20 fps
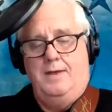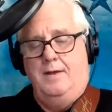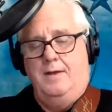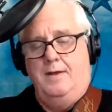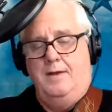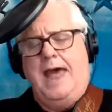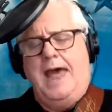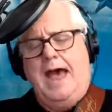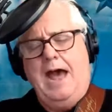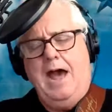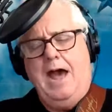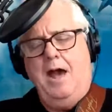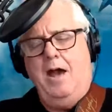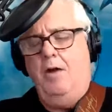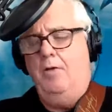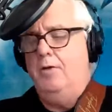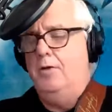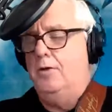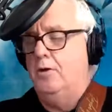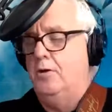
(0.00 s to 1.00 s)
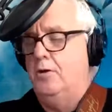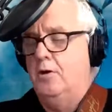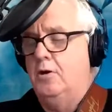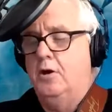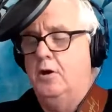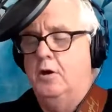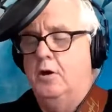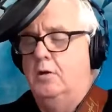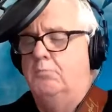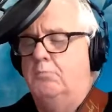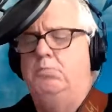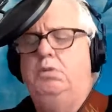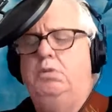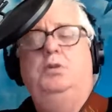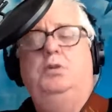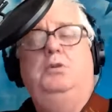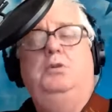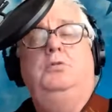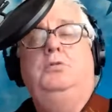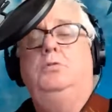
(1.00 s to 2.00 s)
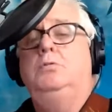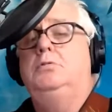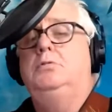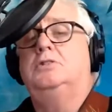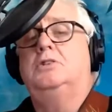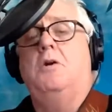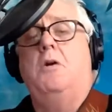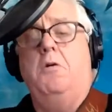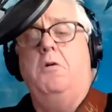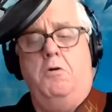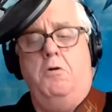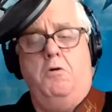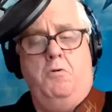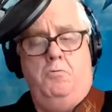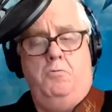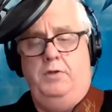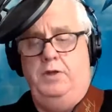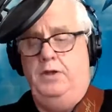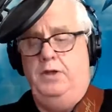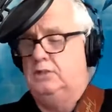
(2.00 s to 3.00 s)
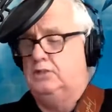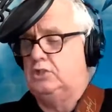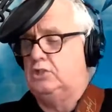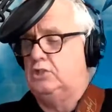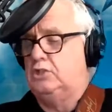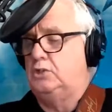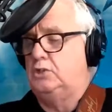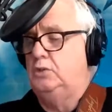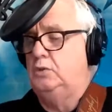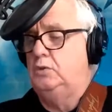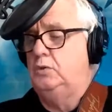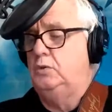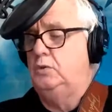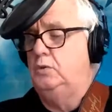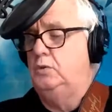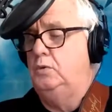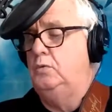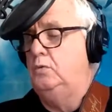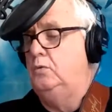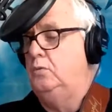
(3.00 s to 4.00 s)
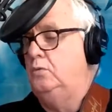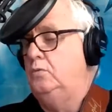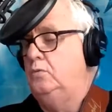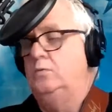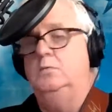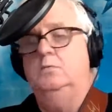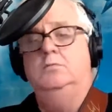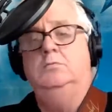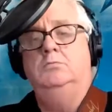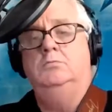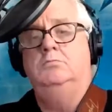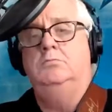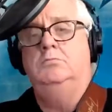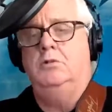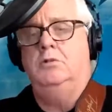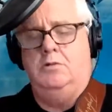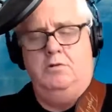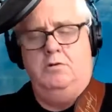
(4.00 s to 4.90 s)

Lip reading: Now the blues on this tune,